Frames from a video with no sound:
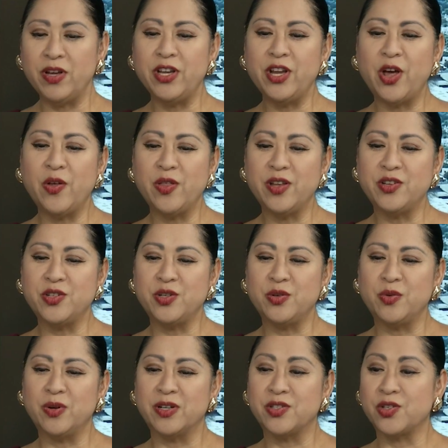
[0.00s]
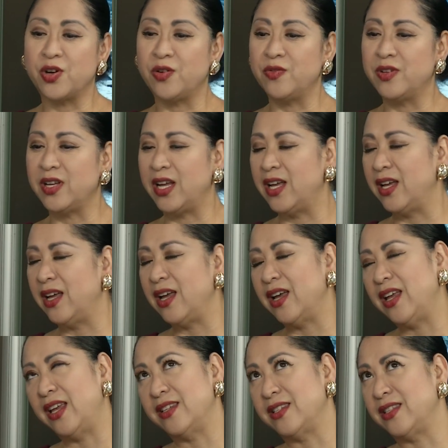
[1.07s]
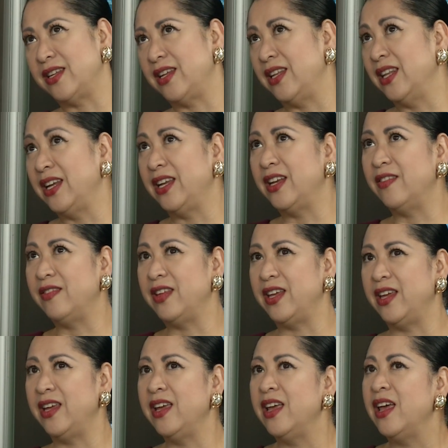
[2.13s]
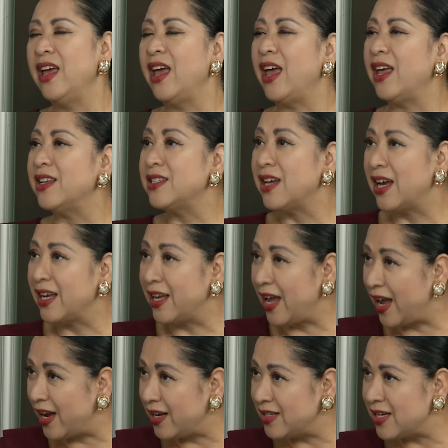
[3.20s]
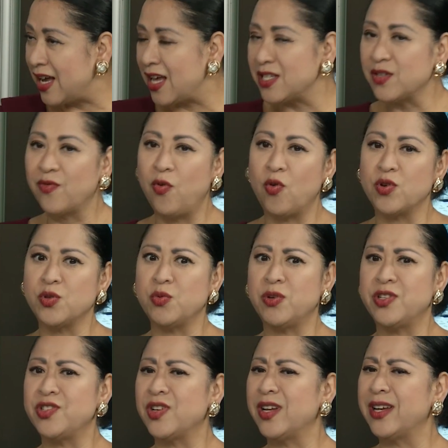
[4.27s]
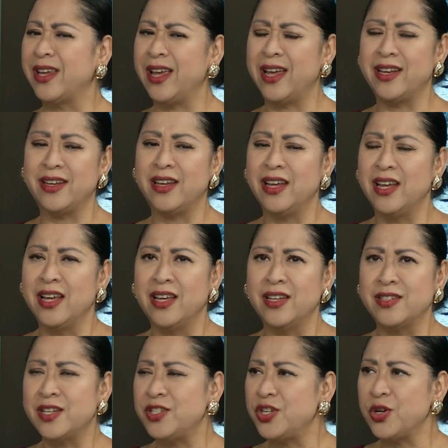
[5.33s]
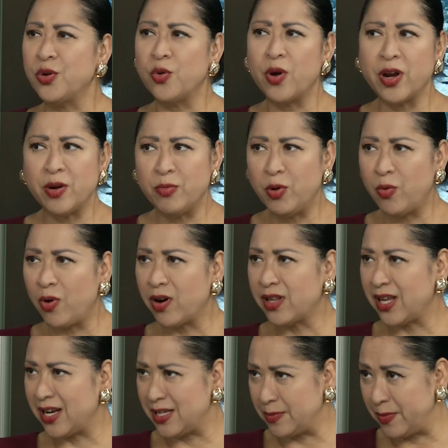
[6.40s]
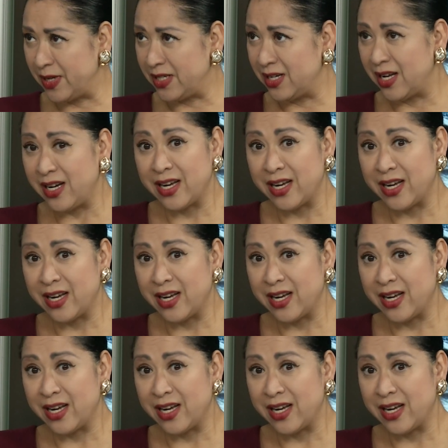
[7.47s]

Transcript: we know that you served as the lead of the anti-gang task force, which again, such incredible work that has been done